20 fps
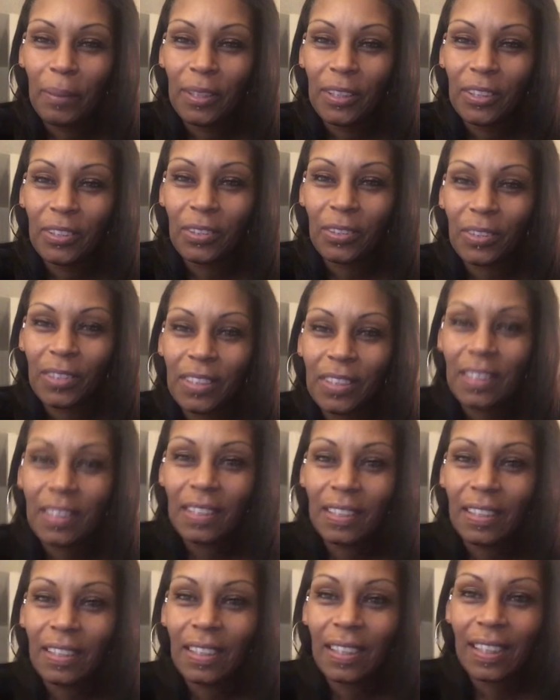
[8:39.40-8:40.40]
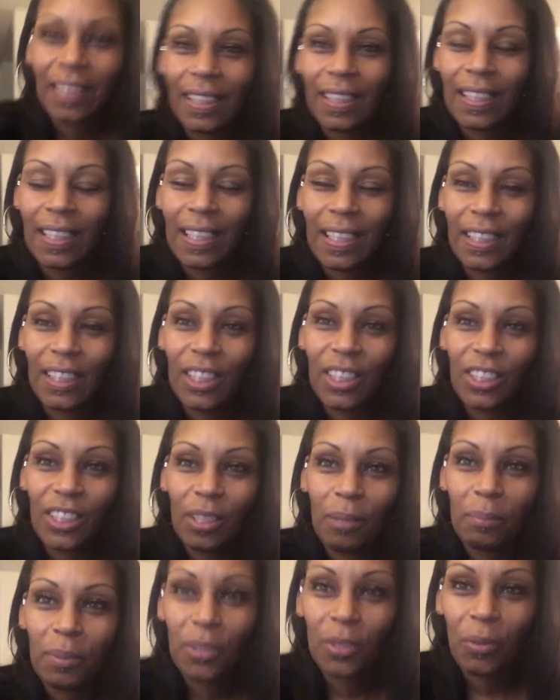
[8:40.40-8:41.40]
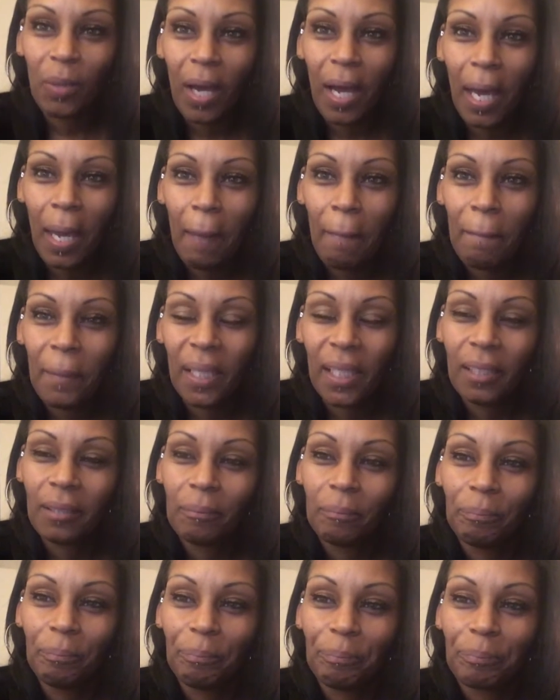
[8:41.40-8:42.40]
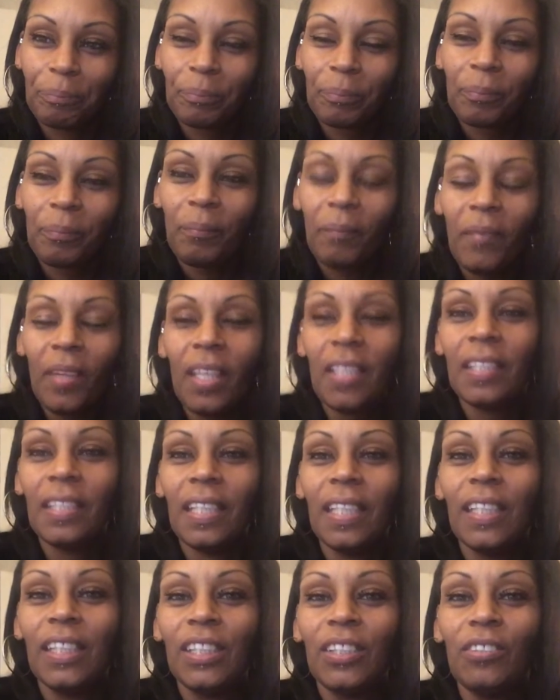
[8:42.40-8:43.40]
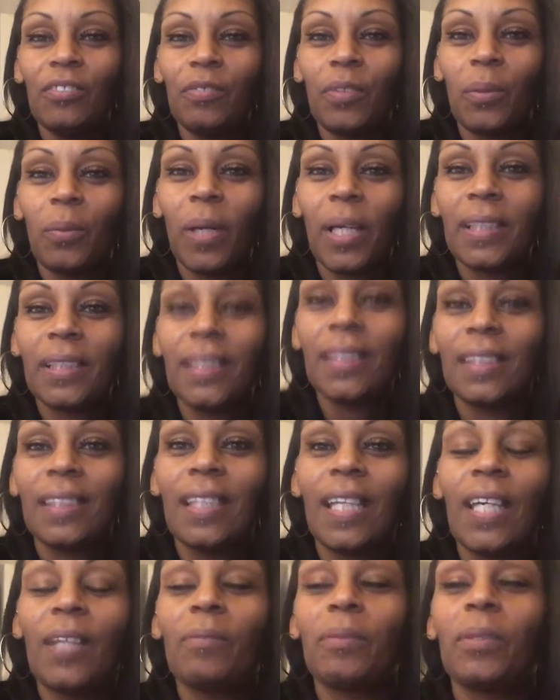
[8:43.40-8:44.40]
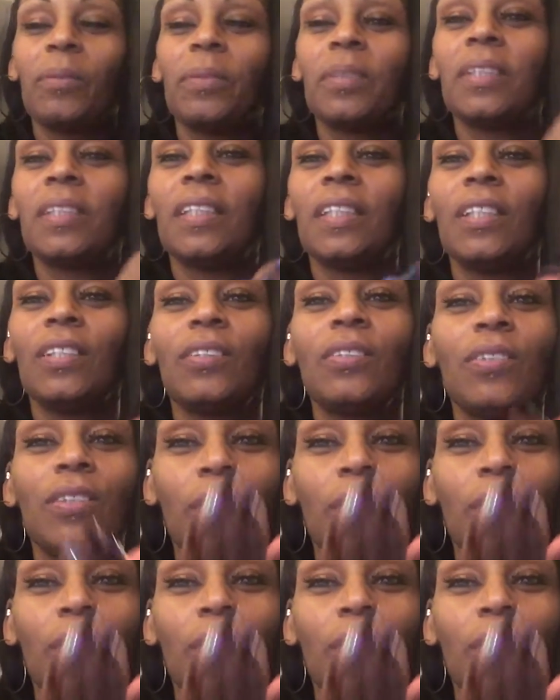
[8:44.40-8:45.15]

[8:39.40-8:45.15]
be sure to click the subscribe button. Thank you for watching, and we will see you